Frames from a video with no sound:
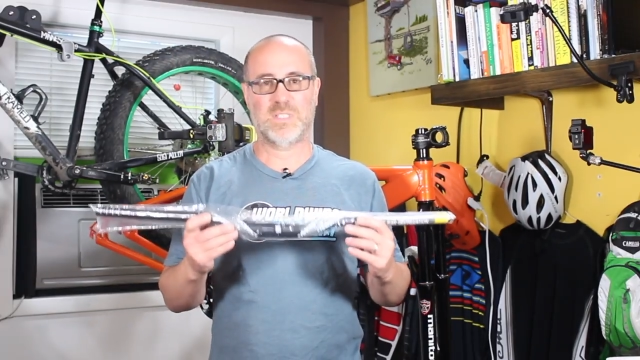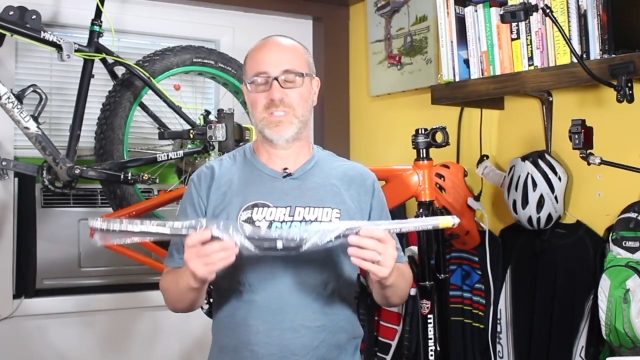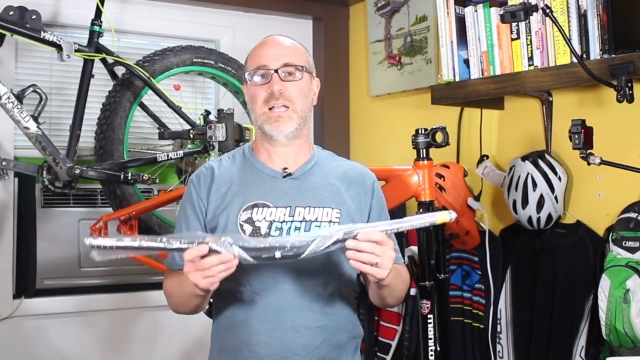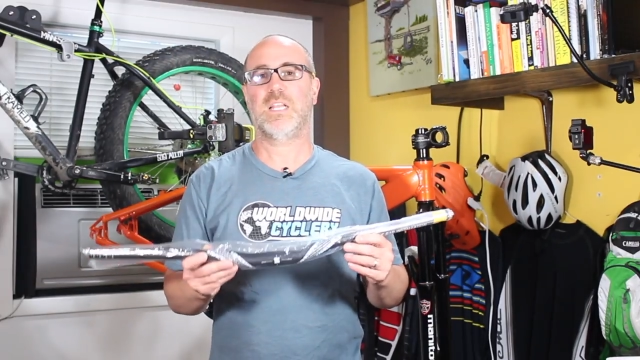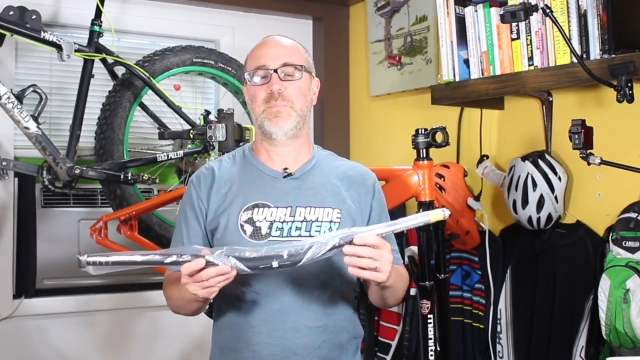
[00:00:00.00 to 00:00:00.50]
This
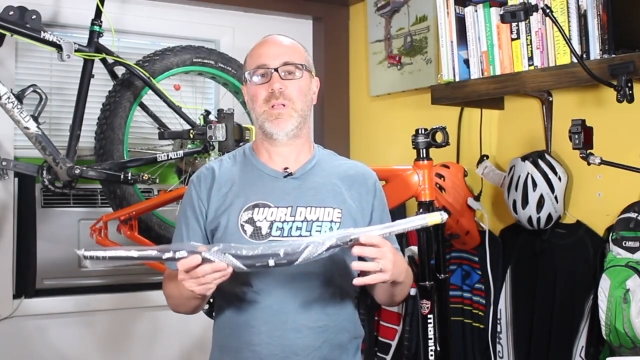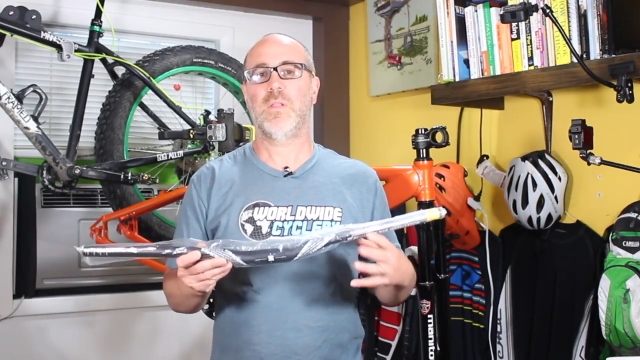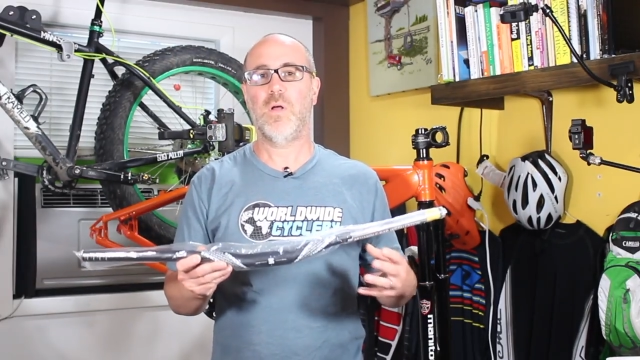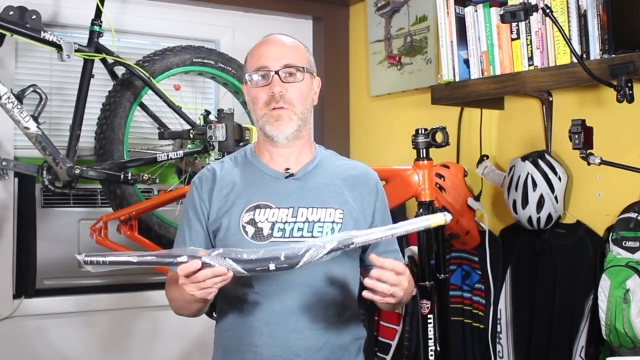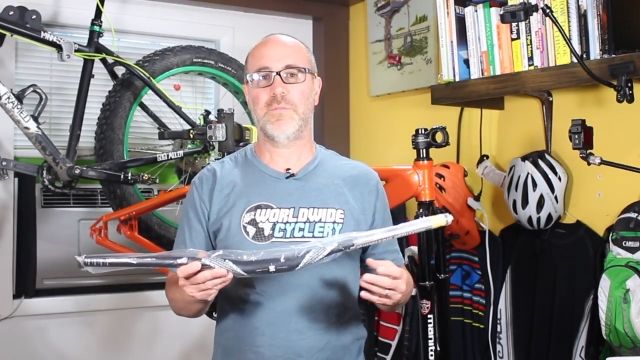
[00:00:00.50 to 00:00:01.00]
is not gonna be a
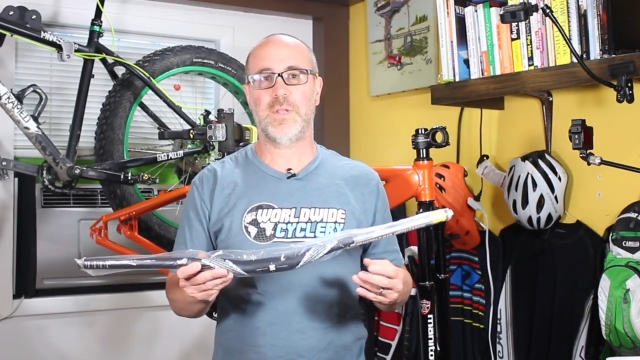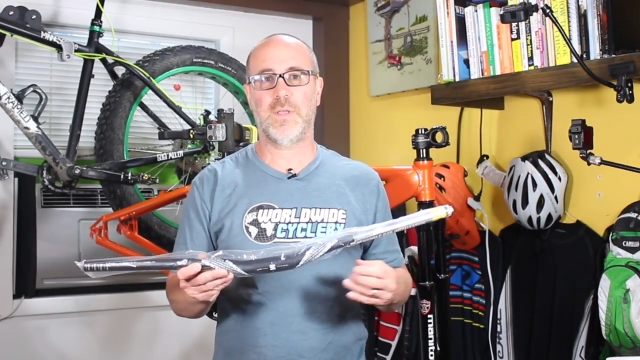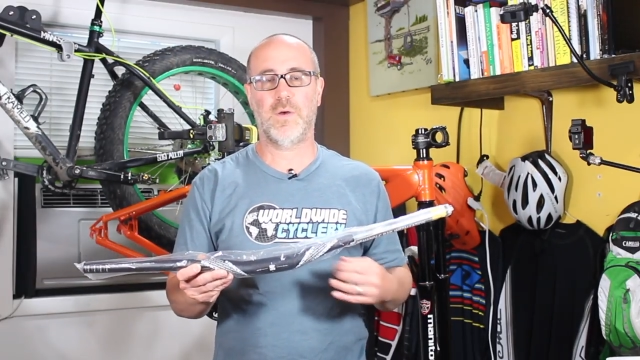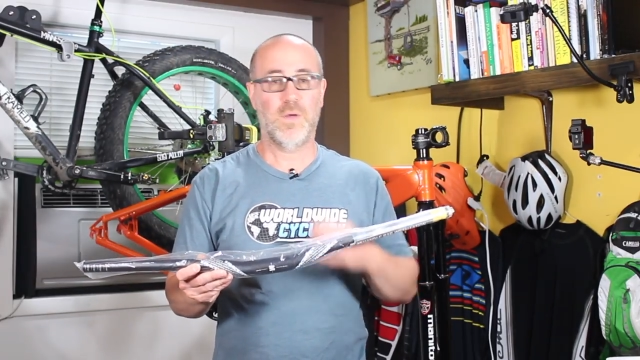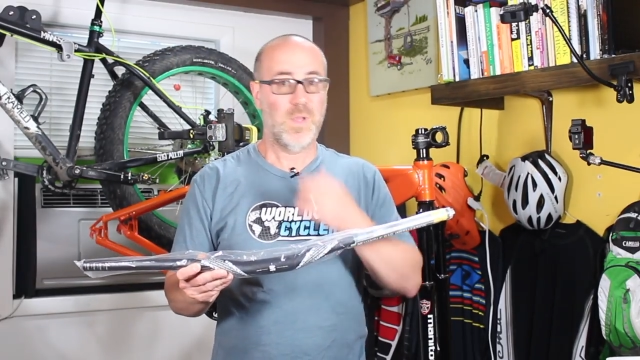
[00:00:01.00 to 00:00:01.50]
long
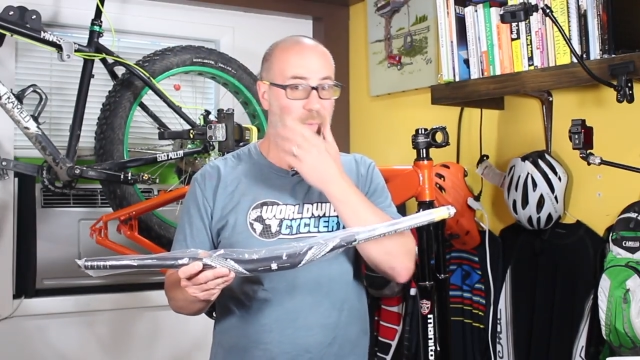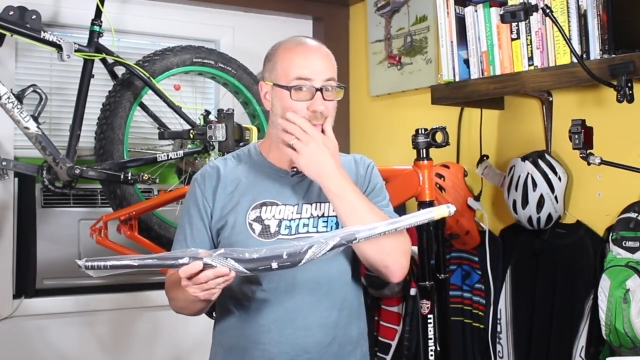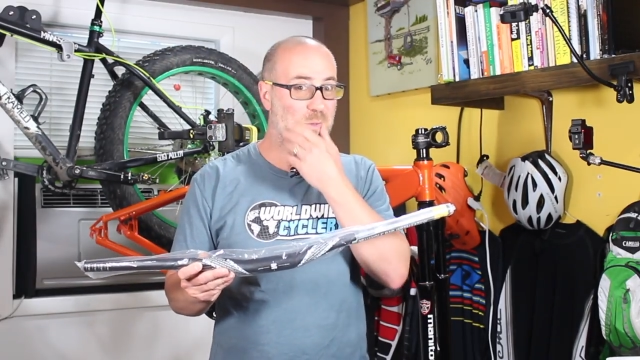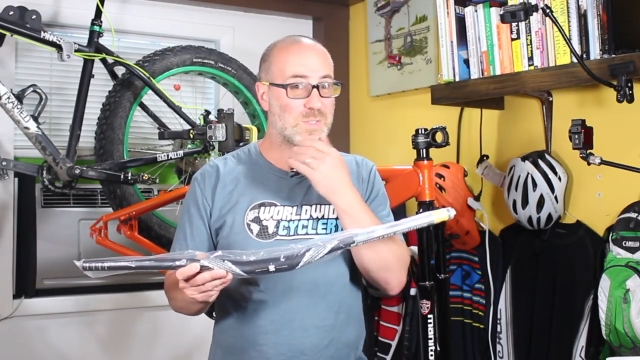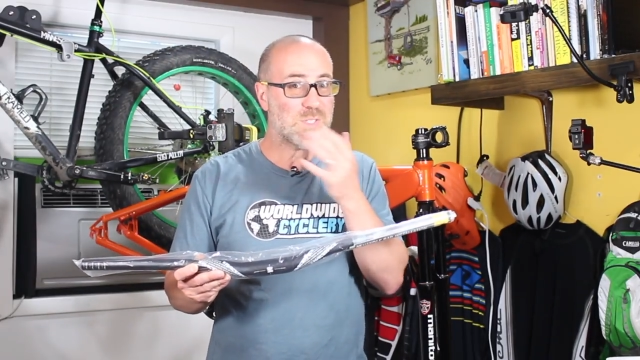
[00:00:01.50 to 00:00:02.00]
video,
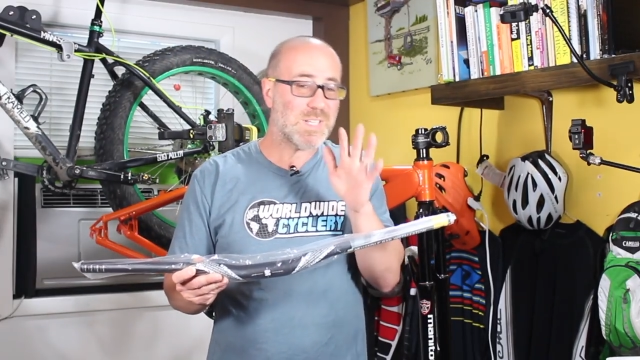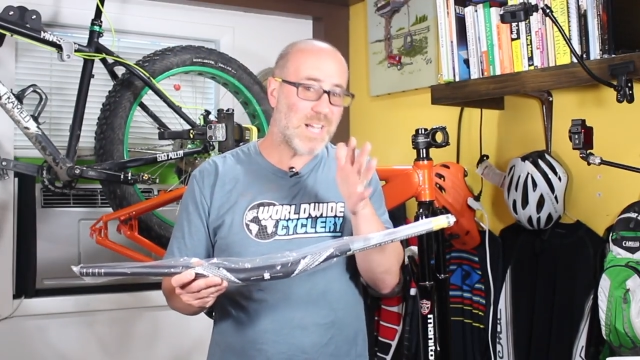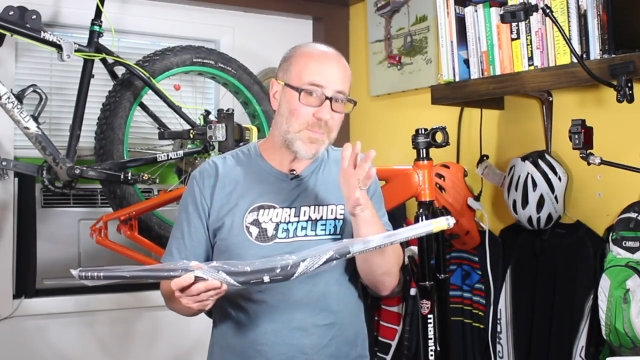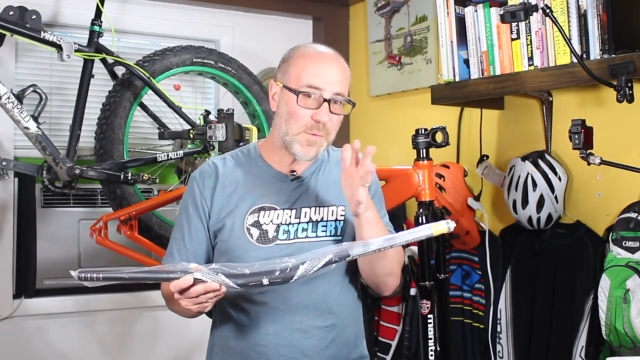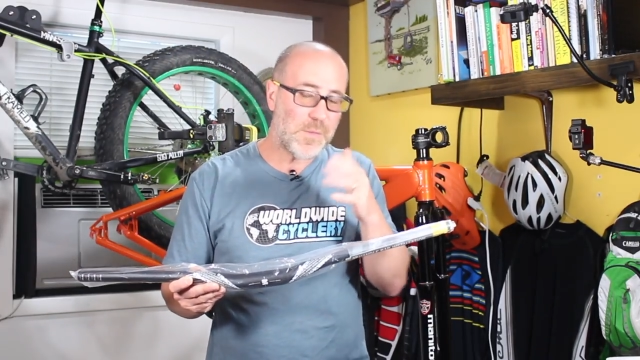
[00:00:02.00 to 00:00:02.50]
but there's just a
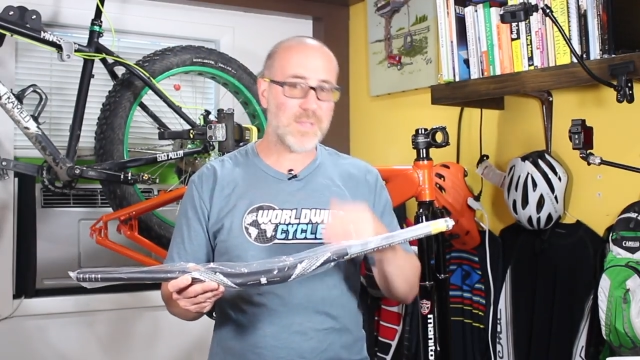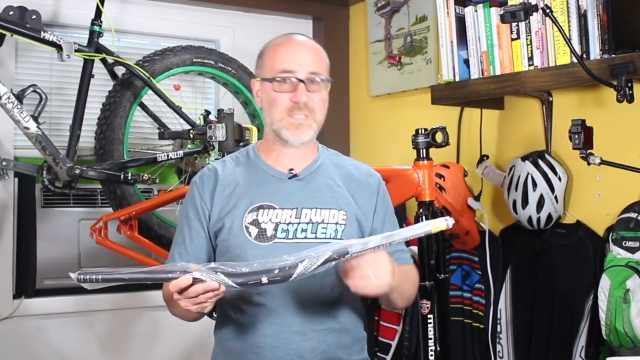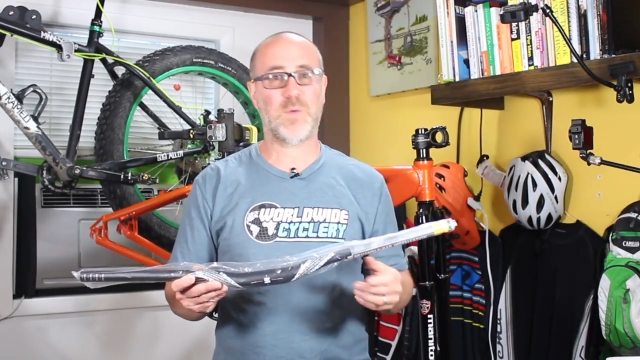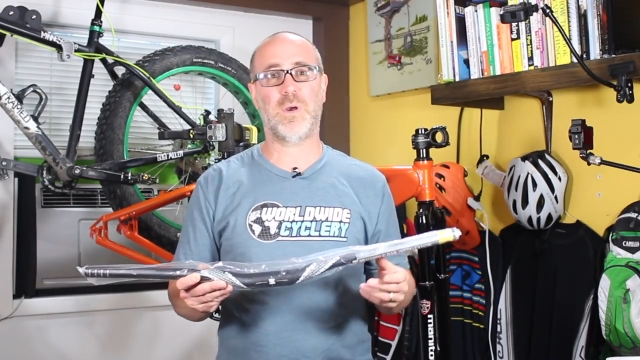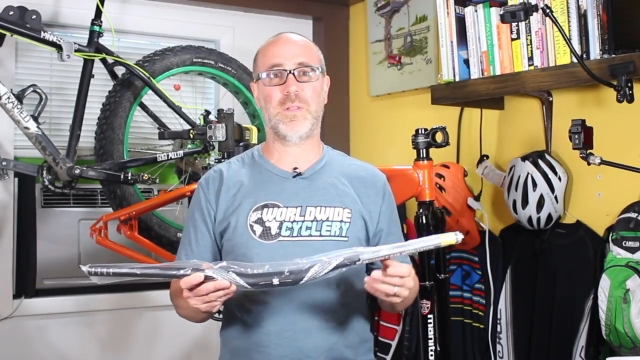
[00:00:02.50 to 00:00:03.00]
couple
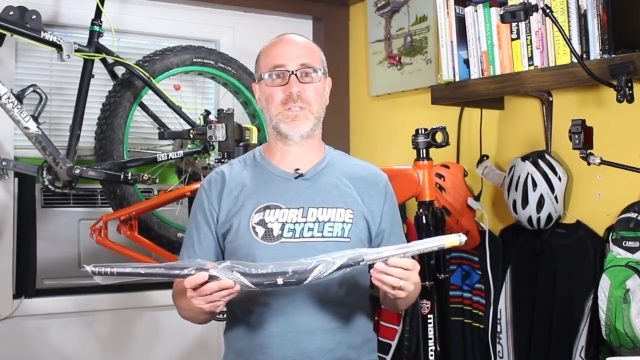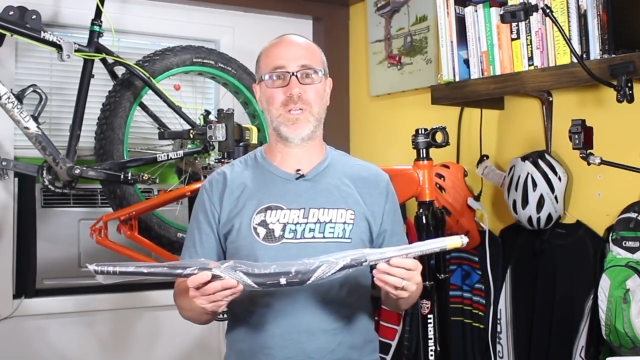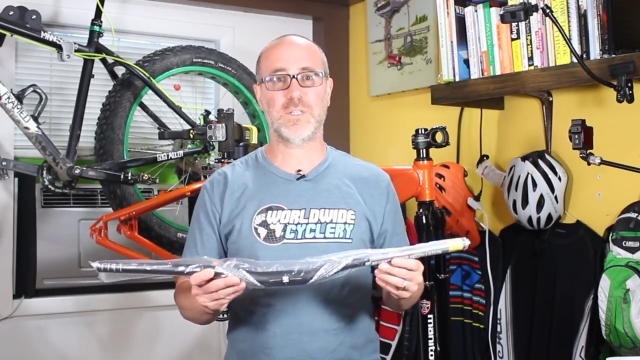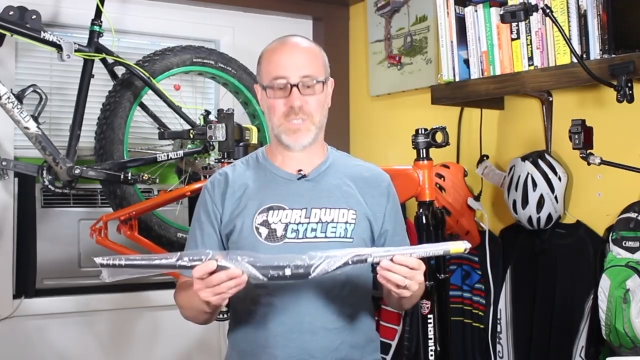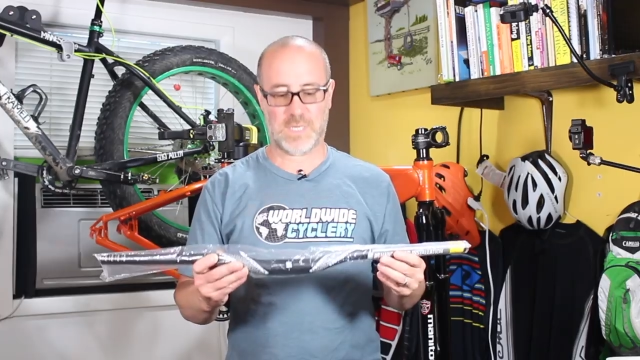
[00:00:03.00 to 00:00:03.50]
things I wanted to
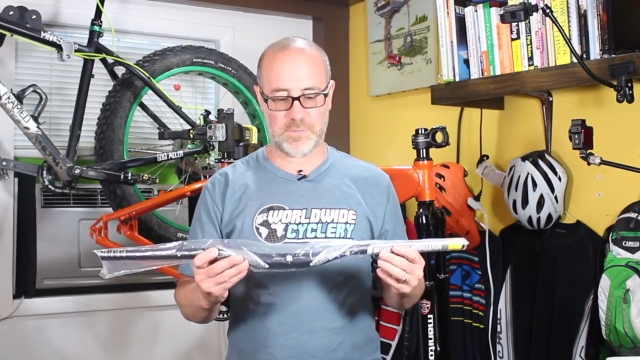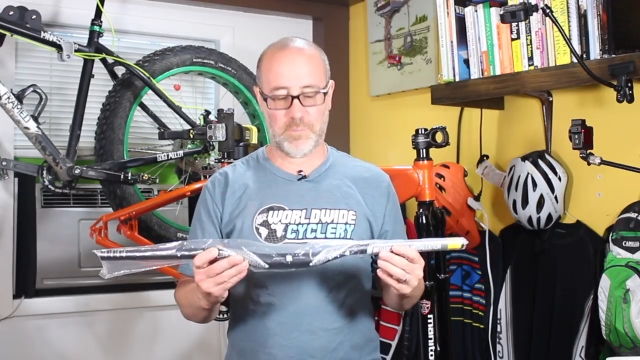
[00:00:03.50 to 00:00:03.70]
touch on.